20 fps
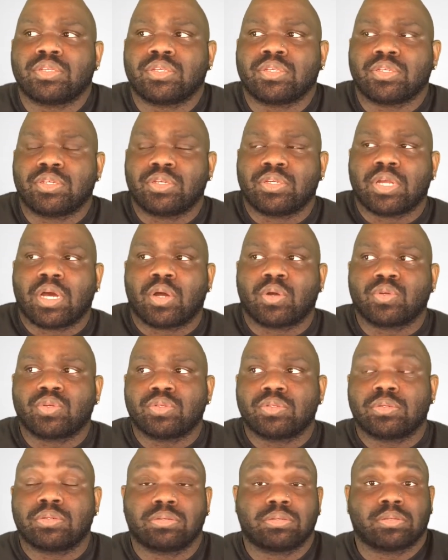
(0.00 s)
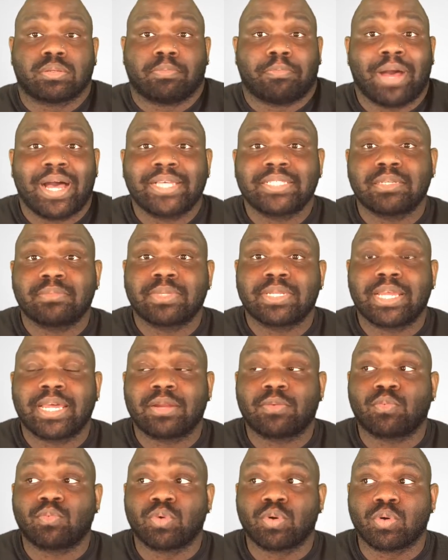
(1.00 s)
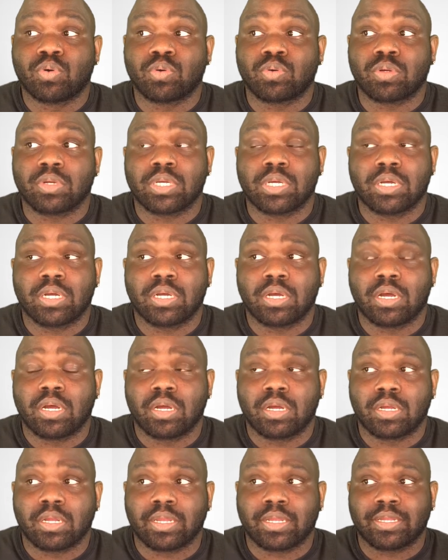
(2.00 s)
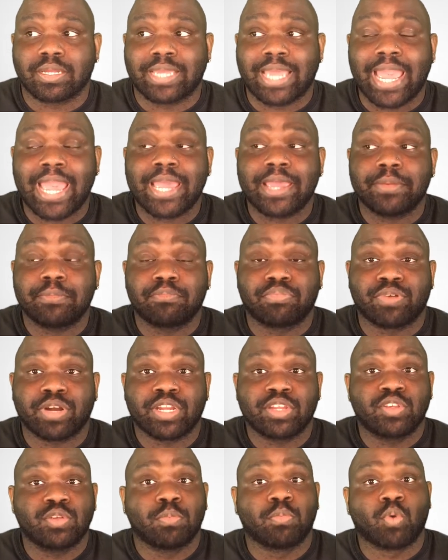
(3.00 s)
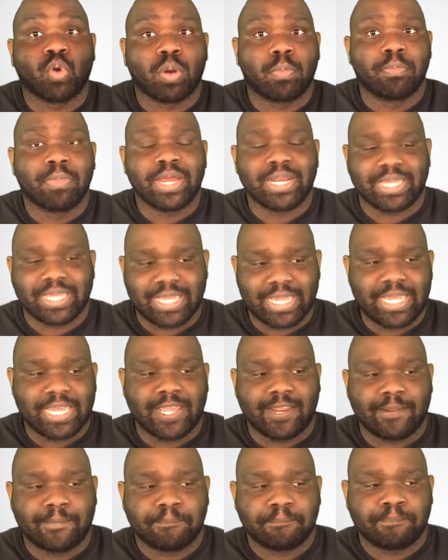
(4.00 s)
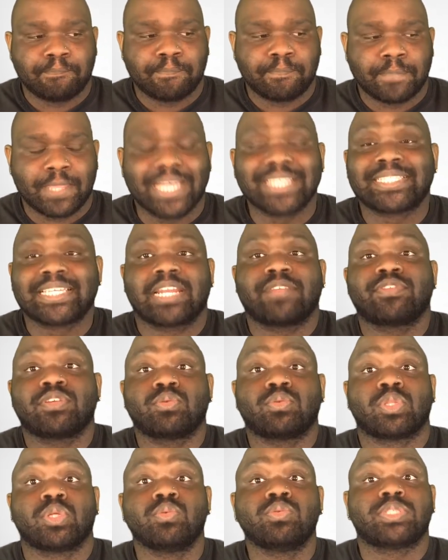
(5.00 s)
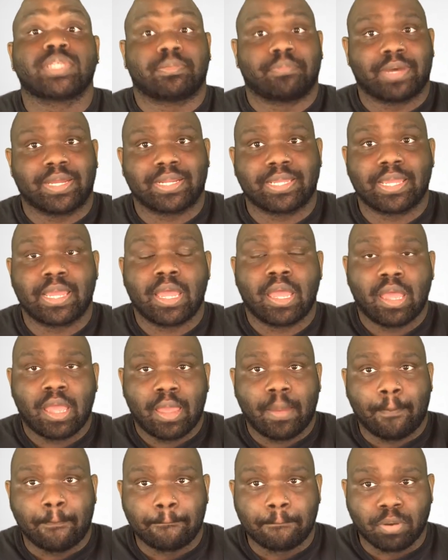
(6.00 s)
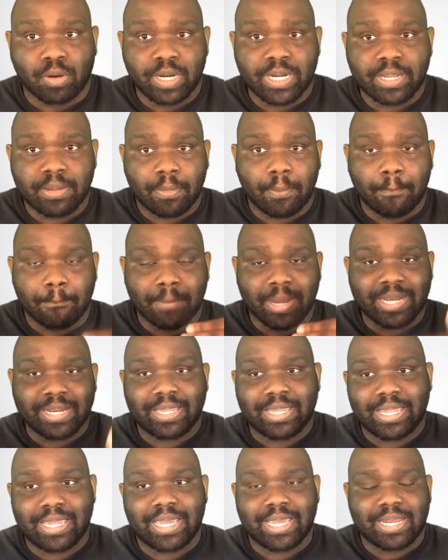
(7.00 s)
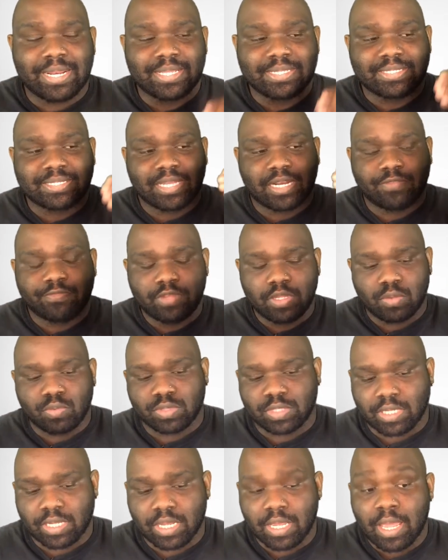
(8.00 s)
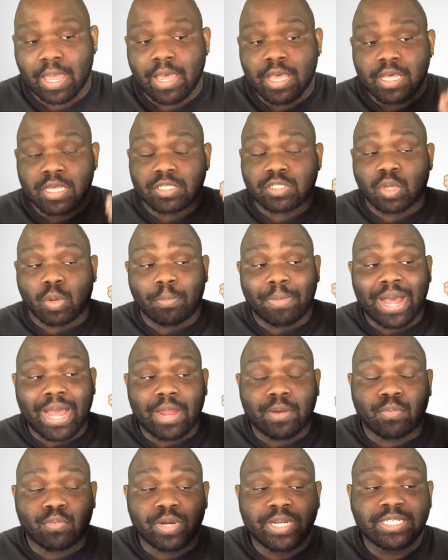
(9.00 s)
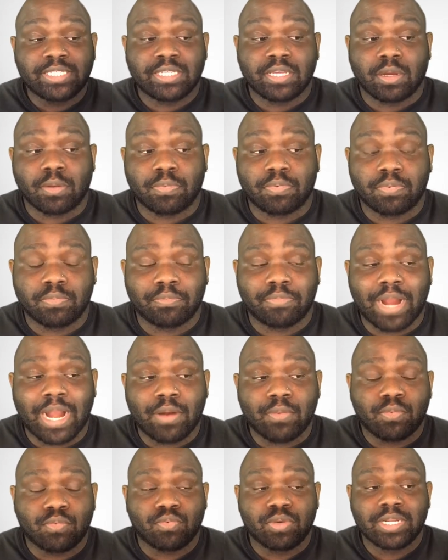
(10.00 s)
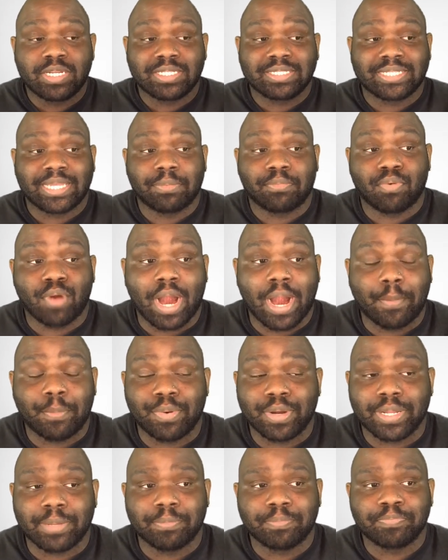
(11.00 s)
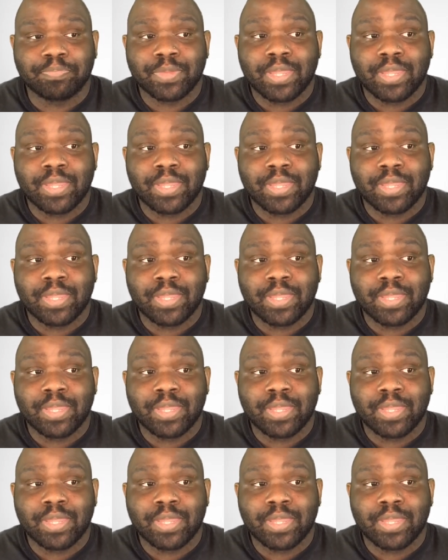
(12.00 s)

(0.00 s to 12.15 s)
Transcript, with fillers: you know, buy something that will gain bring you more money in instead of you losing money. Bring money in instead of losing it. So buy retail, buy real estate property,